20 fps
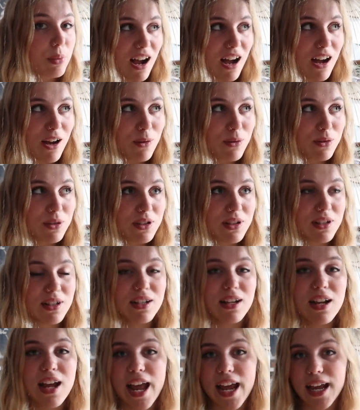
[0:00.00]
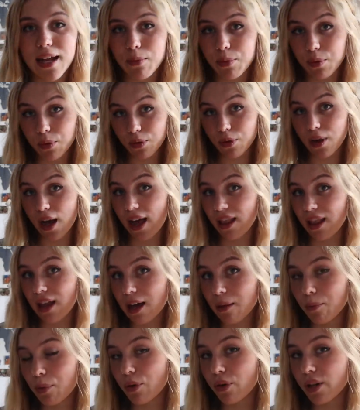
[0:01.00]
I wasn't able at
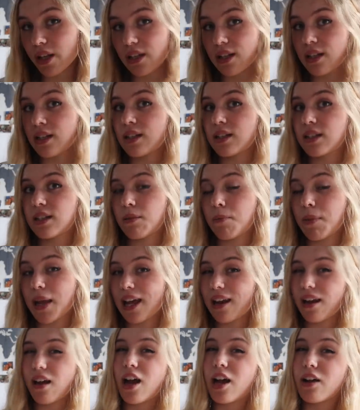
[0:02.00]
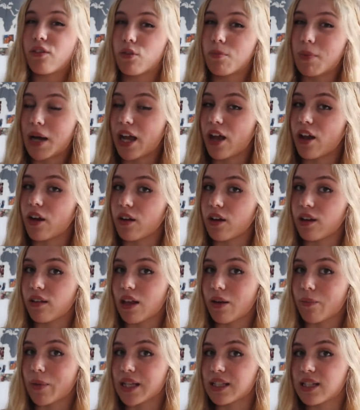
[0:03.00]
that point to be alive on my own, if
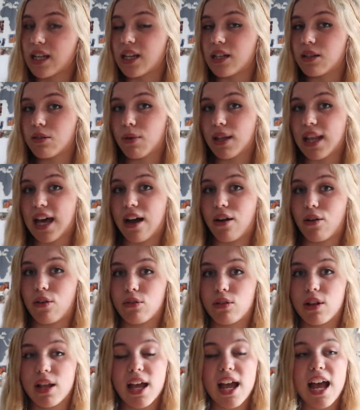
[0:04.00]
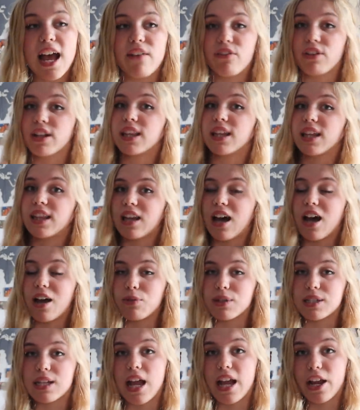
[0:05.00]
that makes sense, without everything that I
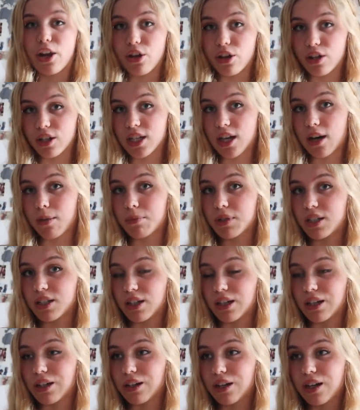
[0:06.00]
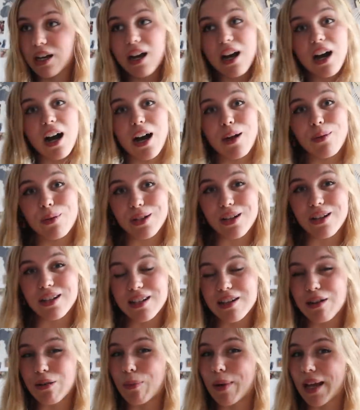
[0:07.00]
was like hooked up to, I wouldn't
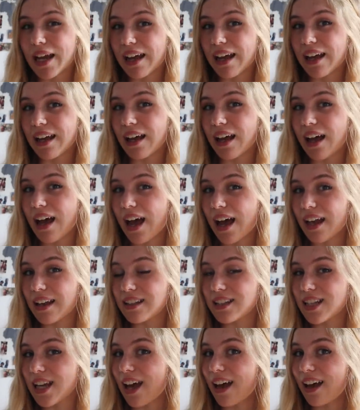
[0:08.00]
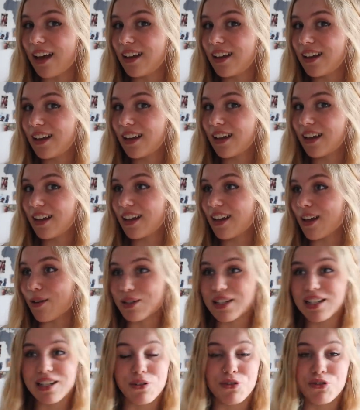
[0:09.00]
still be here, and yet there
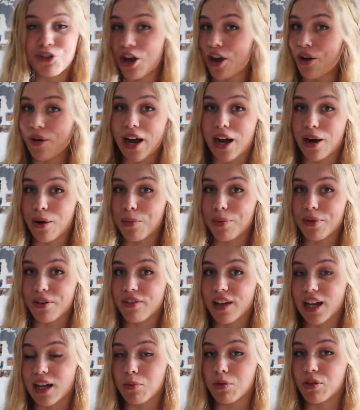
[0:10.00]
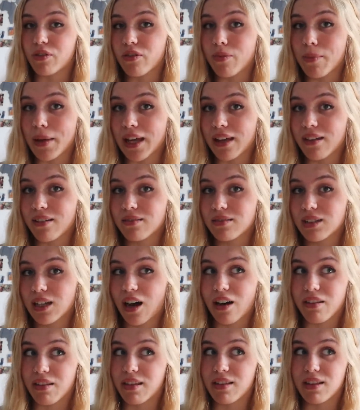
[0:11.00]
was still no help available for me
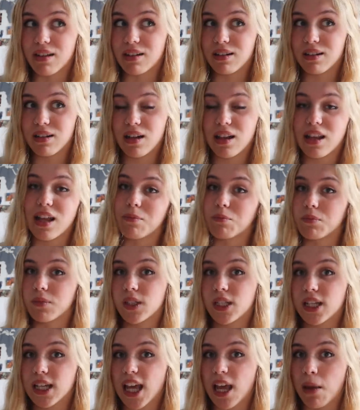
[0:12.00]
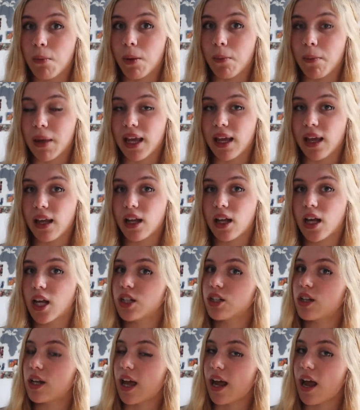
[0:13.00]
other than them keeping me
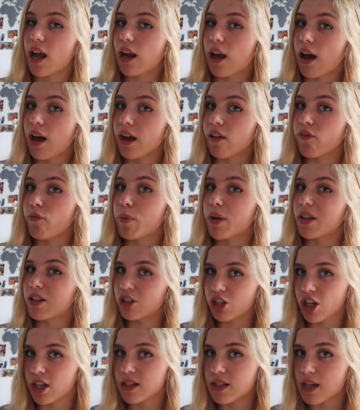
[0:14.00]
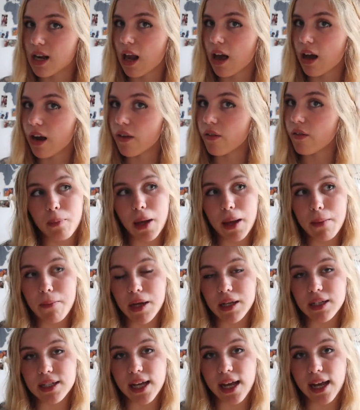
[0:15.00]
like alive, but just alive. By
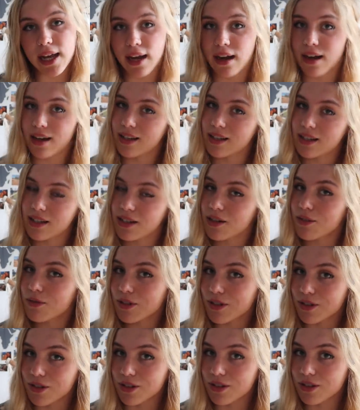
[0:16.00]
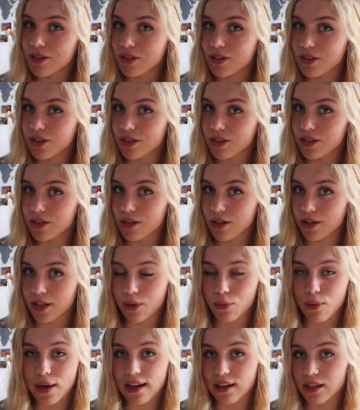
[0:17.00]
Monday, I still wasn't
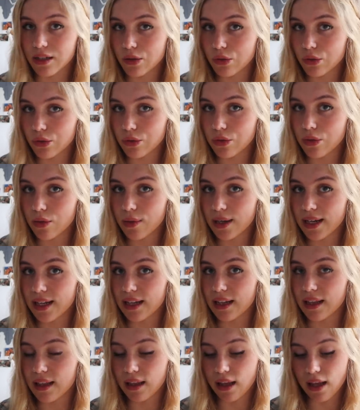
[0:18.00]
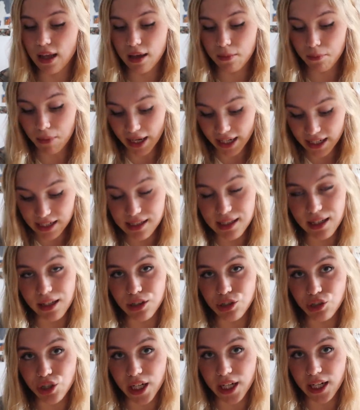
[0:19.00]
doing well at all with my eating
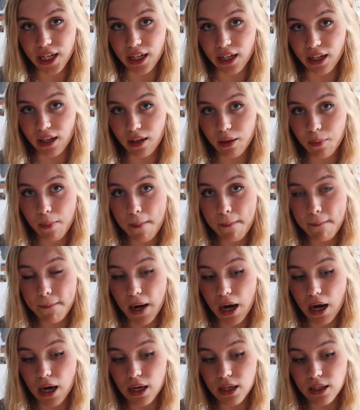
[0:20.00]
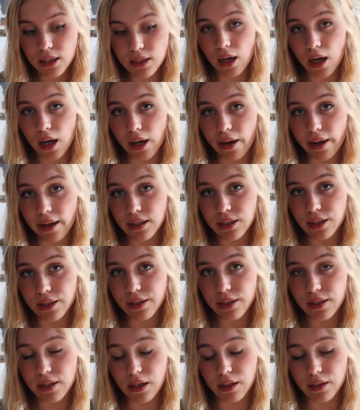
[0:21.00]
and drinking, but I
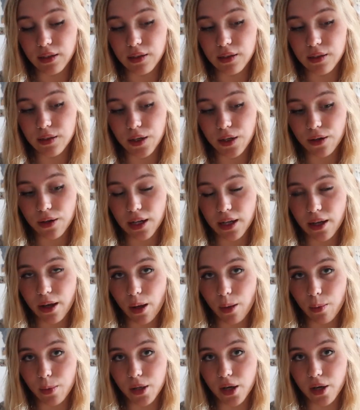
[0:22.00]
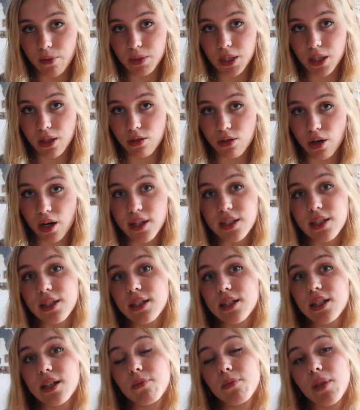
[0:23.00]
just decided to totally open up to the
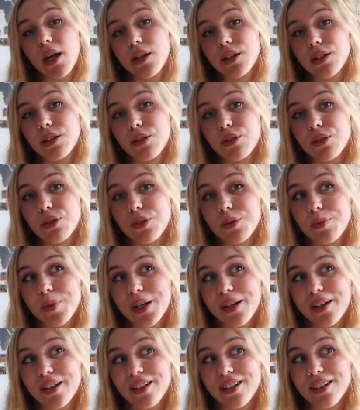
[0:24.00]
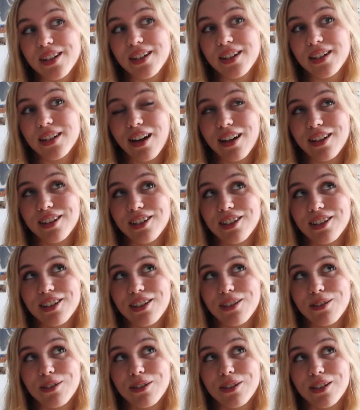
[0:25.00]
crisis team that I saw, because I just
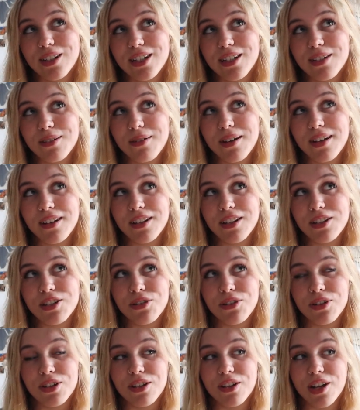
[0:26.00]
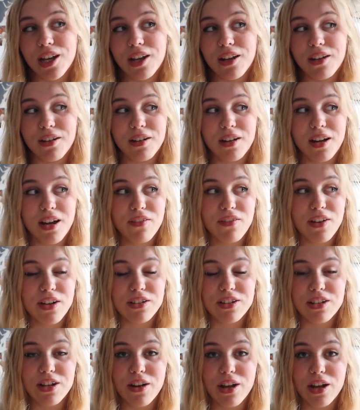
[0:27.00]
thought it's worth a shot, you know. I
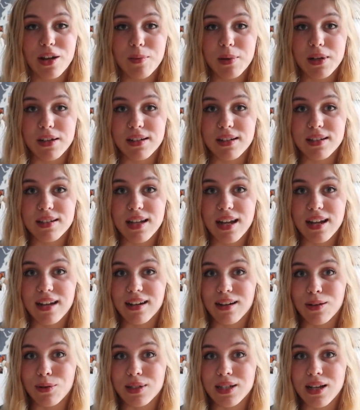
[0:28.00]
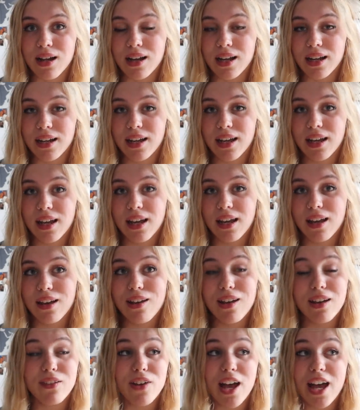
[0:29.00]
felt so hopeless, and I was like,
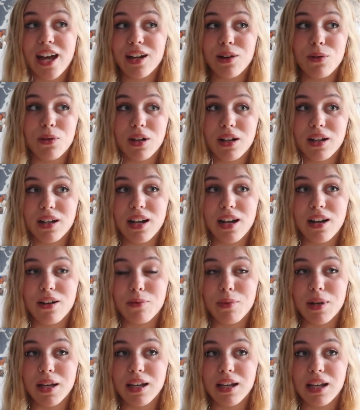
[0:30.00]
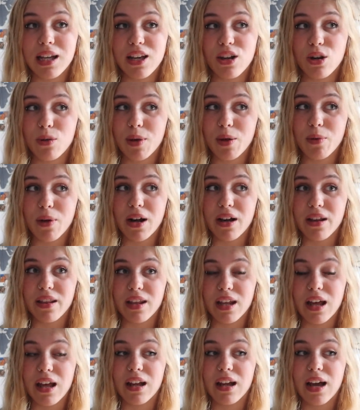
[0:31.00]
if anyone can help me, it'll be worth
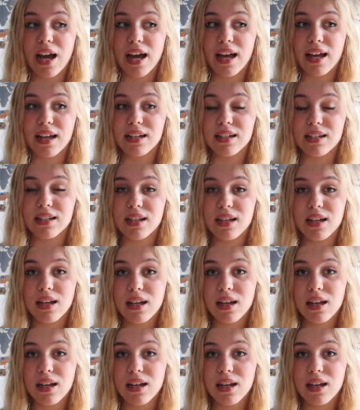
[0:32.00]
it. And